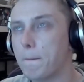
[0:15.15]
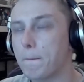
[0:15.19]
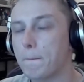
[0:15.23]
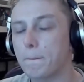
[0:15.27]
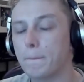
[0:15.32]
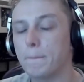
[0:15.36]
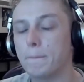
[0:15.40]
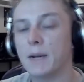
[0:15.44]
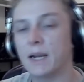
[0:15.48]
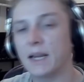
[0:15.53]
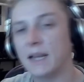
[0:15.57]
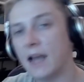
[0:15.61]

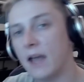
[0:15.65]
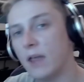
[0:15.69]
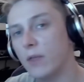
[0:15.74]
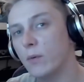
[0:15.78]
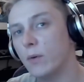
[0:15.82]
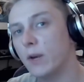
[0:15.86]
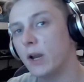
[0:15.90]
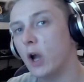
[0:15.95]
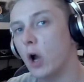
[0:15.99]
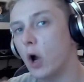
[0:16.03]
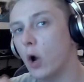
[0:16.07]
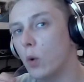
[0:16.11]
But
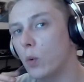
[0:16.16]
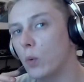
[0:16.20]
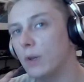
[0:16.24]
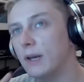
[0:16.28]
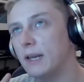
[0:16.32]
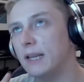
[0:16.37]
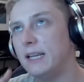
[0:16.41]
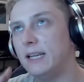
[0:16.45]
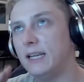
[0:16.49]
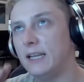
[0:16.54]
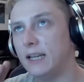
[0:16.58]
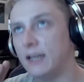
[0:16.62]
gathering
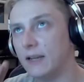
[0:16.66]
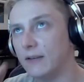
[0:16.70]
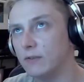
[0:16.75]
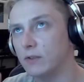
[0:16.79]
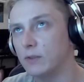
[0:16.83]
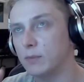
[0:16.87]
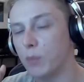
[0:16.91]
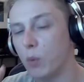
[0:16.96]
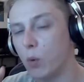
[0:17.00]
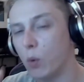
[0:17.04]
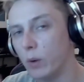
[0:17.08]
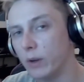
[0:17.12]
only
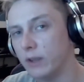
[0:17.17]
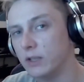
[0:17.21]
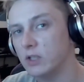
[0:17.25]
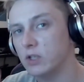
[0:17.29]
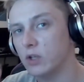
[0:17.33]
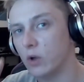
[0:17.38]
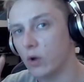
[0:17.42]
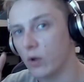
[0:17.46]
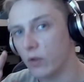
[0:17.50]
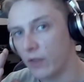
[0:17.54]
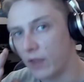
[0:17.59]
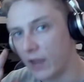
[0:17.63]
gives
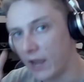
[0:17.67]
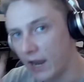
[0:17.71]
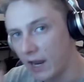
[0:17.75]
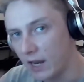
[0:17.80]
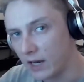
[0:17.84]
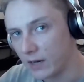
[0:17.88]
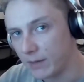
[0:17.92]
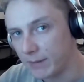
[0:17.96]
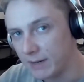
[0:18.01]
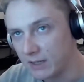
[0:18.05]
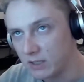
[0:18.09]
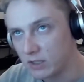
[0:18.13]
points on the
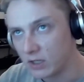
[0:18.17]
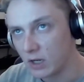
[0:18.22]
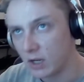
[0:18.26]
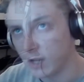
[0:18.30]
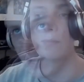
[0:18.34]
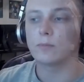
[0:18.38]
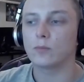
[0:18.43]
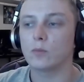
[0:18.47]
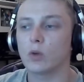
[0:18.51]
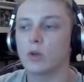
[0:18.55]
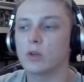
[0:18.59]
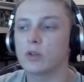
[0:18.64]
enemy
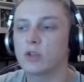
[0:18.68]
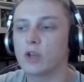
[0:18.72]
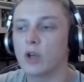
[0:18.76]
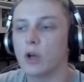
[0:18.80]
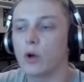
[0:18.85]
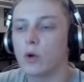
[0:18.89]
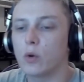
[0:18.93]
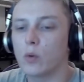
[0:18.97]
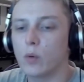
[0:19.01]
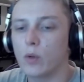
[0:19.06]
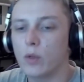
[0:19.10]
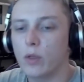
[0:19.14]
server.
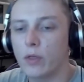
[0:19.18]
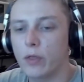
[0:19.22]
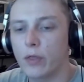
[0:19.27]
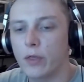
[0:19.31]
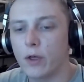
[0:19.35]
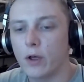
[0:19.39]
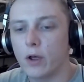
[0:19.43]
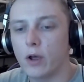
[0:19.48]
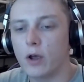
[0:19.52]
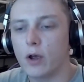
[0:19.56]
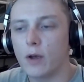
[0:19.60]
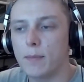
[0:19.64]
So
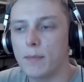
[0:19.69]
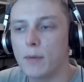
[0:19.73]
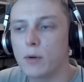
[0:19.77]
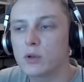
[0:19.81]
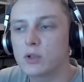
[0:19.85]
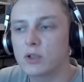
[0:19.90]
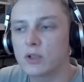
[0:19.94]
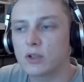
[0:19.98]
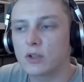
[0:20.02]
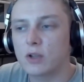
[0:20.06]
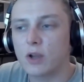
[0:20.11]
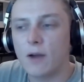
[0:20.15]
the
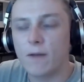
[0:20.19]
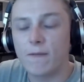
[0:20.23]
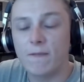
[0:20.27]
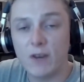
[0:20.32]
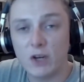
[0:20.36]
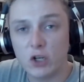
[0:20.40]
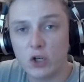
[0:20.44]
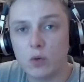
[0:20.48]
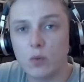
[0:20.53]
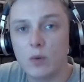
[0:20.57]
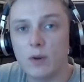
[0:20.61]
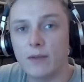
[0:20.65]
most
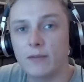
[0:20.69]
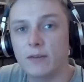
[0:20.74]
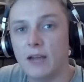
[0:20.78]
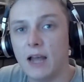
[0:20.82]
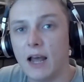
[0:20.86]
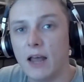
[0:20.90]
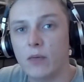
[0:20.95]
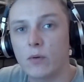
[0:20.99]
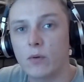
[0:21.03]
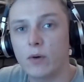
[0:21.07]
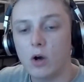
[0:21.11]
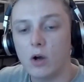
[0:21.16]
efficient way of
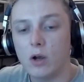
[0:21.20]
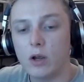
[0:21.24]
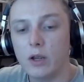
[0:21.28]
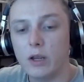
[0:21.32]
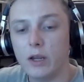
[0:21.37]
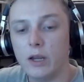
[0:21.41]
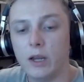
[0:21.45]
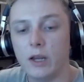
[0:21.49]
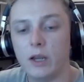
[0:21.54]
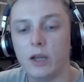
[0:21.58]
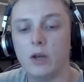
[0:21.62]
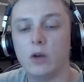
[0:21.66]
gathering
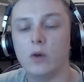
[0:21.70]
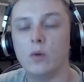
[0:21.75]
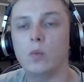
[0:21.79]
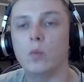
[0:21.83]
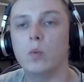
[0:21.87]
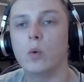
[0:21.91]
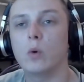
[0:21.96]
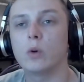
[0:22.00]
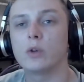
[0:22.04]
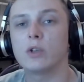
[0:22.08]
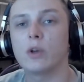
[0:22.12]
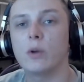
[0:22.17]
in
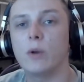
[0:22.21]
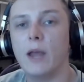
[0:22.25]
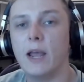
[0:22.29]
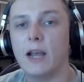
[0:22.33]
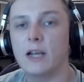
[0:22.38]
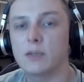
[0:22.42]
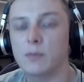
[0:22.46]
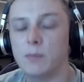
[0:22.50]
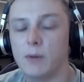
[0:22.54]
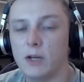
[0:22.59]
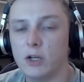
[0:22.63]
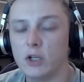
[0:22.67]
Warzone
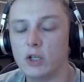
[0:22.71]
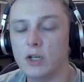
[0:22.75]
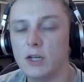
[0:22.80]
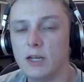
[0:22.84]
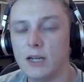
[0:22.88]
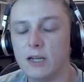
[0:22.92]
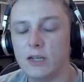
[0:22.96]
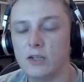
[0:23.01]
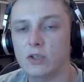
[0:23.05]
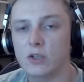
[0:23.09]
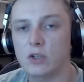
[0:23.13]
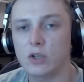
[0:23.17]
Expedition
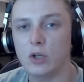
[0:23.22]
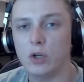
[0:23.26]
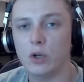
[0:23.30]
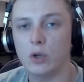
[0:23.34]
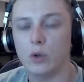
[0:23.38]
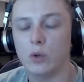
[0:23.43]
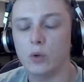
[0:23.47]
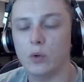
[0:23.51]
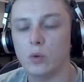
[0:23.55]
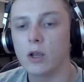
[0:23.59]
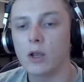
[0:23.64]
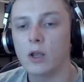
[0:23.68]
is
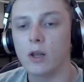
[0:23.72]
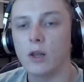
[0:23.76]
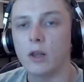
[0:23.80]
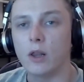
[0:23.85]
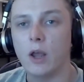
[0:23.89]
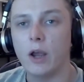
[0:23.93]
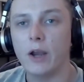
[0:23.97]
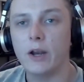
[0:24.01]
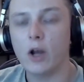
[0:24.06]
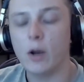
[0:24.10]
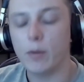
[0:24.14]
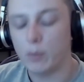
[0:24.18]
to
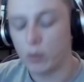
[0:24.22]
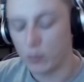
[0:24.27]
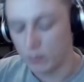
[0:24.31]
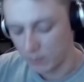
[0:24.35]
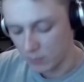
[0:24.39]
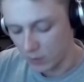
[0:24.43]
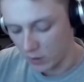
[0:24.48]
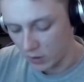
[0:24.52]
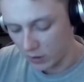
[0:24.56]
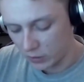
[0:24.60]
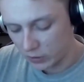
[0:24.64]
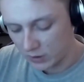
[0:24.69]
line up your
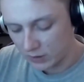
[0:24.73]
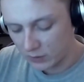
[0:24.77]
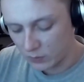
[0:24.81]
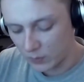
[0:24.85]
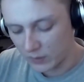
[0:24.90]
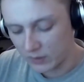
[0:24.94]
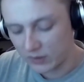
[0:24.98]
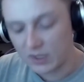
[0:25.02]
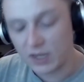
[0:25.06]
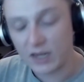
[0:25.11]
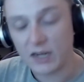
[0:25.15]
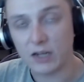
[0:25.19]
marches
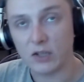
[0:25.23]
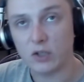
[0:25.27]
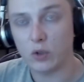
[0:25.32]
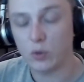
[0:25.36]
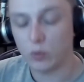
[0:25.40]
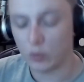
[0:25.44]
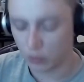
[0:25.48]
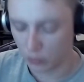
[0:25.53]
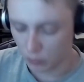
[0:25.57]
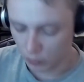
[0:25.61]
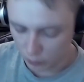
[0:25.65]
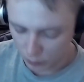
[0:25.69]
with tier
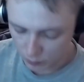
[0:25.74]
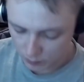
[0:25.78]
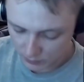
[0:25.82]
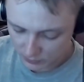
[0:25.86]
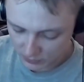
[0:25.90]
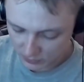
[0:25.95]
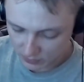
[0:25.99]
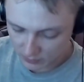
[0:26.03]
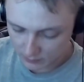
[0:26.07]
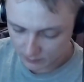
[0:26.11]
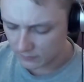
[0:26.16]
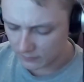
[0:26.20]
2
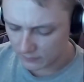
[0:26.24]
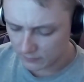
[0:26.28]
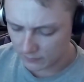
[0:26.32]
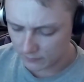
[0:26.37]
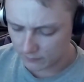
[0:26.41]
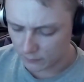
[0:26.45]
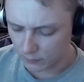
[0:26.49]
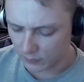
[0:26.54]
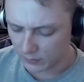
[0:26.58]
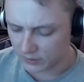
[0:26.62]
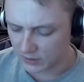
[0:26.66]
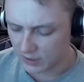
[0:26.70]
troops.
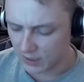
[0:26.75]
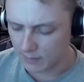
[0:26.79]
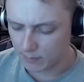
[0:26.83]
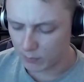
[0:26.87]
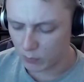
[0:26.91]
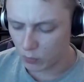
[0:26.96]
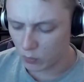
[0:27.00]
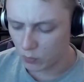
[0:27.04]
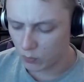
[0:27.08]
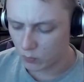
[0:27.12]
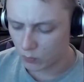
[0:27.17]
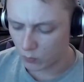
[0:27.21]
For
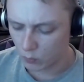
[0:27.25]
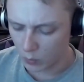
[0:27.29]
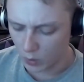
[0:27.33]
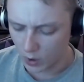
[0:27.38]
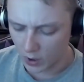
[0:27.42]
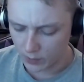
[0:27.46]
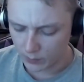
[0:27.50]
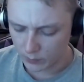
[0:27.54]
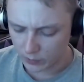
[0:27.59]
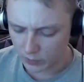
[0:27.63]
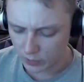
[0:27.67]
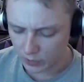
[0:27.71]
example, what
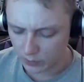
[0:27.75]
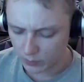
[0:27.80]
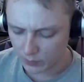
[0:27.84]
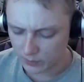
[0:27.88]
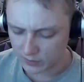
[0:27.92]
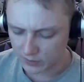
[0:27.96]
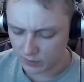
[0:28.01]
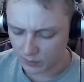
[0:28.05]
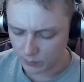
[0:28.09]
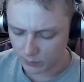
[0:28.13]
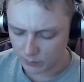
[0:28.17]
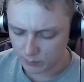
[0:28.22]
I would do
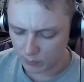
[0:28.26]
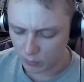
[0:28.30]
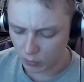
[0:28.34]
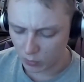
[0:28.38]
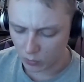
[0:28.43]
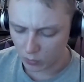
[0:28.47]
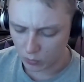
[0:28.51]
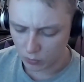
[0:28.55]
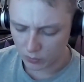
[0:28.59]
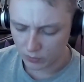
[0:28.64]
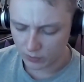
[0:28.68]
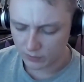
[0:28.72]
is I would
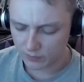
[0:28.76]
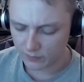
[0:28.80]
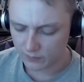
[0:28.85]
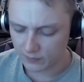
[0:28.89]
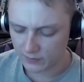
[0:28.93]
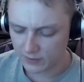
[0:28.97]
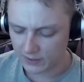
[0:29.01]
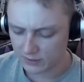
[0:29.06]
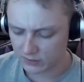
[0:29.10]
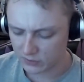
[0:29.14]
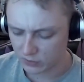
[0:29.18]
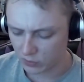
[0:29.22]
pull
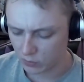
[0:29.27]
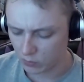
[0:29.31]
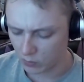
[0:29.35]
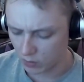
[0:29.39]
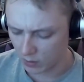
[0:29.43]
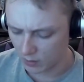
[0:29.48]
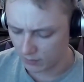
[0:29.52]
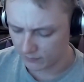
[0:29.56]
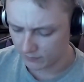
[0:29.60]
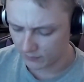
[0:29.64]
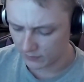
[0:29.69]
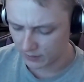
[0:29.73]
these two
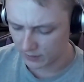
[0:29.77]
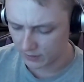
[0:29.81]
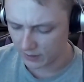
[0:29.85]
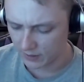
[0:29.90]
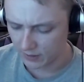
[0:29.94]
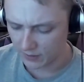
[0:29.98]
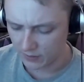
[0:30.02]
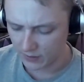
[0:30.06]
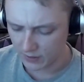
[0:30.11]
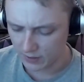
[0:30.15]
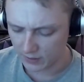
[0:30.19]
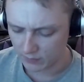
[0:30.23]
off
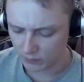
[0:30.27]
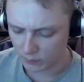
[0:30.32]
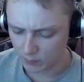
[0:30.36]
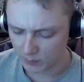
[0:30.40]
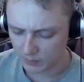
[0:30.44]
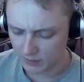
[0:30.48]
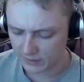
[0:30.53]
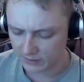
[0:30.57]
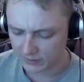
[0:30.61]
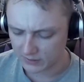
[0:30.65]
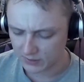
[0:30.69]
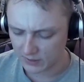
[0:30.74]
and then
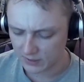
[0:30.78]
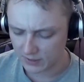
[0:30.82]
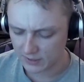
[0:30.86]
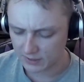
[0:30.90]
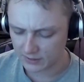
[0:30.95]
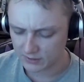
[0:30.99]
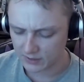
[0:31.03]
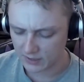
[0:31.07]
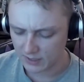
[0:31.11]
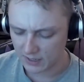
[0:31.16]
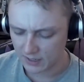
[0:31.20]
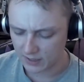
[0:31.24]
replace
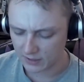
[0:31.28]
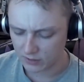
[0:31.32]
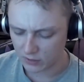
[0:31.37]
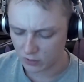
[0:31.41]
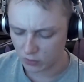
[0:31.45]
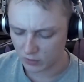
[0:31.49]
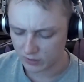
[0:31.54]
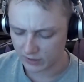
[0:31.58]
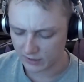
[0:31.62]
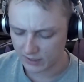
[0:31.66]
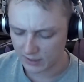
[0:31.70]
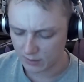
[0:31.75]
this and
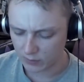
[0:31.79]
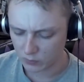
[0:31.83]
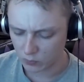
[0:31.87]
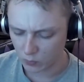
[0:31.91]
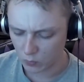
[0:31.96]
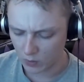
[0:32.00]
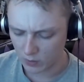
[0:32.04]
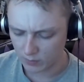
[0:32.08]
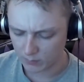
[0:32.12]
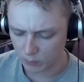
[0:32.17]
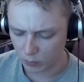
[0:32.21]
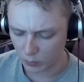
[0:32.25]
knock it down to
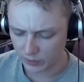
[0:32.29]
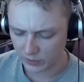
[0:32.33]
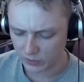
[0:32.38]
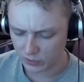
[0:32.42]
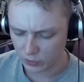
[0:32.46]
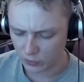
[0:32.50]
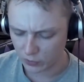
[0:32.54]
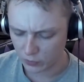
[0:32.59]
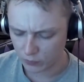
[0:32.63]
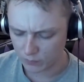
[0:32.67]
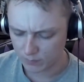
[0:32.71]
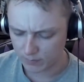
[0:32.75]

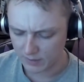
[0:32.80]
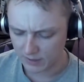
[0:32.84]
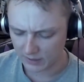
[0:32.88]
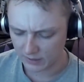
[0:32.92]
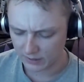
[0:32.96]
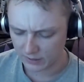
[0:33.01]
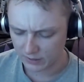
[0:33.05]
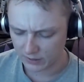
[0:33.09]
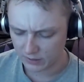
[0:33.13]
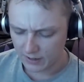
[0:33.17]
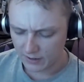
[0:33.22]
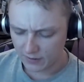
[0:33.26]
1.2
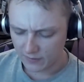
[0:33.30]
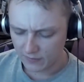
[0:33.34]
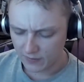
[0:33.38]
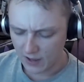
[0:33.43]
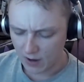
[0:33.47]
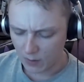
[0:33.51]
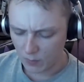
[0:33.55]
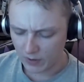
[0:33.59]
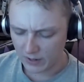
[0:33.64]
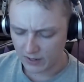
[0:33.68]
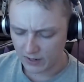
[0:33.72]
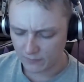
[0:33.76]
million.
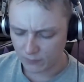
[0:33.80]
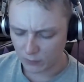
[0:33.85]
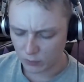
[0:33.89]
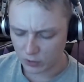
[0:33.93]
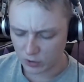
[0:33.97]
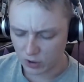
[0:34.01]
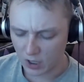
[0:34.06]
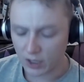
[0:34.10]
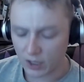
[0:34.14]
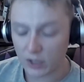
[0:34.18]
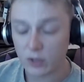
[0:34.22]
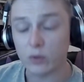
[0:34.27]
That way, if your
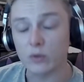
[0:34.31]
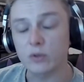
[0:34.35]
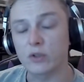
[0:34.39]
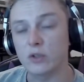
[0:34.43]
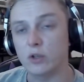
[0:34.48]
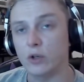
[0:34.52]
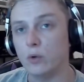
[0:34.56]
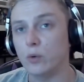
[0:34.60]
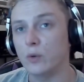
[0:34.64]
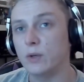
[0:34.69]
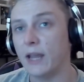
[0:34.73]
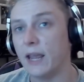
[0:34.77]
tiles
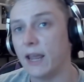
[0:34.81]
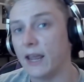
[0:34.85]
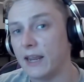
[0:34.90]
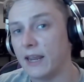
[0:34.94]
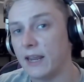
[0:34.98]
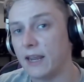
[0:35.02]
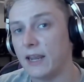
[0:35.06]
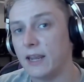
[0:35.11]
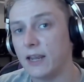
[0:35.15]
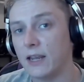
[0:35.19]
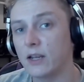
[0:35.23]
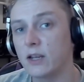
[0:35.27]
do get
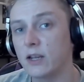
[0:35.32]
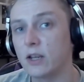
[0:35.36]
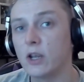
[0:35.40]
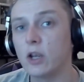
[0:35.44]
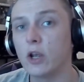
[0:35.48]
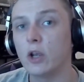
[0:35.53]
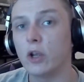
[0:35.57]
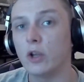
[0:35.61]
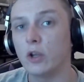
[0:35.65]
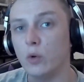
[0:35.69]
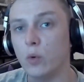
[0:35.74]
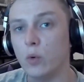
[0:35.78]
hit,
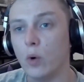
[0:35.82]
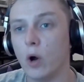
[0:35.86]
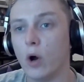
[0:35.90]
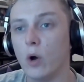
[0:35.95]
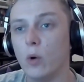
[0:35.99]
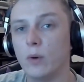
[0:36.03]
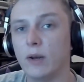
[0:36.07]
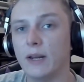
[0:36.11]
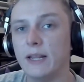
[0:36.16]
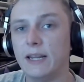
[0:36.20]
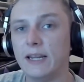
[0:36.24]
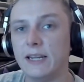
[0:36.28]
you
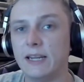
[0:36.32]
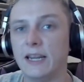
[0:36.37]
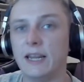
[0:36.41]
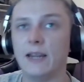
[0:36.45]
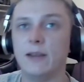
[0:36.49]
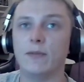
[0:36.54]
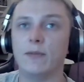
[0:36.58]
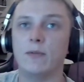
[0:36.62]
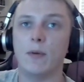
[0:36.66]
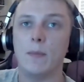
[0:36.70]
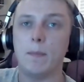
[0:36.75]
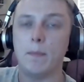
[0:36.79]
only
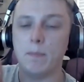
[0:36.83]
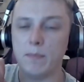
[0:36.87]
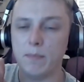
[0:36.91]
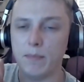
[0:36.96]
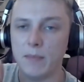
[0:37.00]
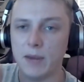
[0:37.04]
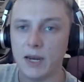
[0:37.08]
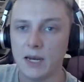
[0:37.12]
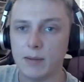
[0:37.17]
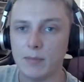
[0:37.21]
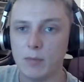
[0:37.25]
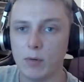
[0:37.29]
give
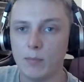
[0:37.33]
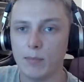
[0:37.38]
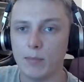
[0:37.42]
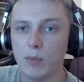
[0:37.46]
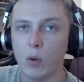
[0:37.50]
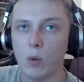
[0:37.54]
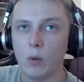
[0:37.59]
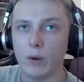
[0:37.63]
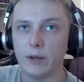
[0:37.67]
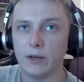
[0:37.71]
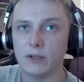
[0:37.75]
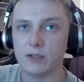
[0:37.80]
minimum
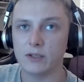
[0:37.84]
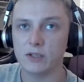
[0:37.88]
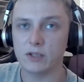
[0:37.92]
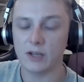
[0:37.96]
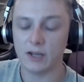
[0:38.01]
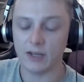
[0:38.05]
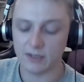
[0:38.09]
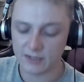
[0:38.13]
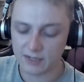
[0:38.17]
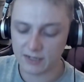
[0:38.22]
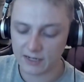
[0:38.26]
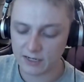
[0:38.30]
points.
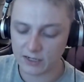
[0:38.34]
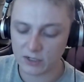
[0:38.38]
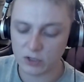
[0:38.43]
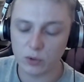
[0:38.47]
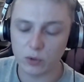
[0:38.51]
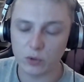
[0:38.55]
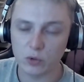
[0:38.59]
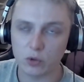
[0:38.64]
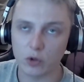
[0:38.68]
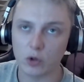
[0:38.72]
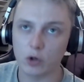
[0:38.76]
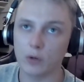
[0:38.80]
And tier
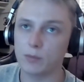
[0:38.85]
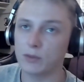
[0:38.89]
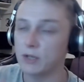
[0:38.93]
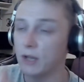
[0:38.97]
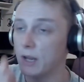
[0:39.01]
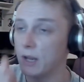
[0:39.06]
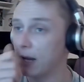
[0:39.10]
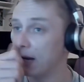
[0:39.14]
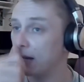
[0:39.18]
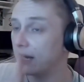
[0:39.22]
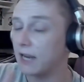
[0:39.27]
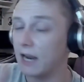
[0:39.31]
2 troops
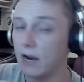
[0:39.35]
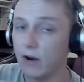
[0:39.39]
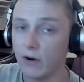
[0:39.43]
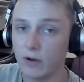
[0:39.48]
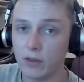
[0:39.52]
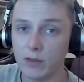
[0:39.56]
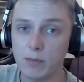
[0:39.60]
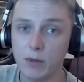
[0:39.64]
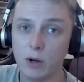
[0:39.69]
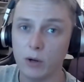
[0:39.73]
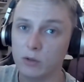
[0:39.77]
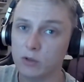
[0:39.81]
carry
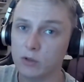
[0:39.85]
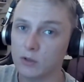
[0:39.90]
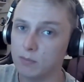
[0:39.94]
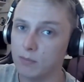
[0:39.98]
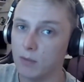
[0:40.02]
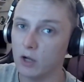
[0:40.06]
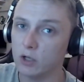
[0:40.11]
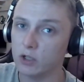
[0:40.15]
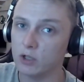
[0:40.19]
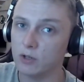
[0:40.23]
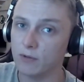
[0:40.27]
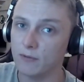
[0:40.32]
the most,
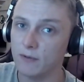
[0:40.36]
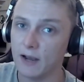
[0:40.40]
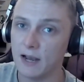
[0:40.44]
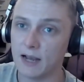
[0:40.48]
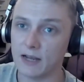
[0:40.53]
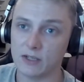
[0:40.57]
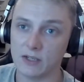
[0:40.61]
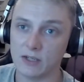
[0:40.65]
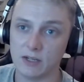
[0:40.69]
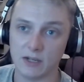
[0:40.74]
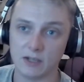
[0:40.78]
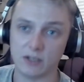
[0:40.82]
march the
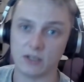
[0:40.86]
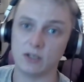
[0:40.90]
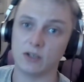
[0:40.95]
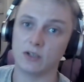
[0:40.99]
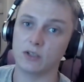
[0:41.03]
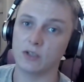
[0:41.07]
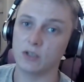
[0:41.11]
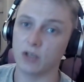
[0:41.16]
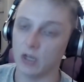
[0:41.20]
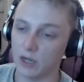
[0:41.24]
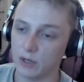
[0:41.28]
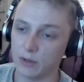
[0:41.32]
fastest.
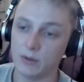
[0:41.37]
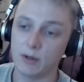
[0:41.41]
So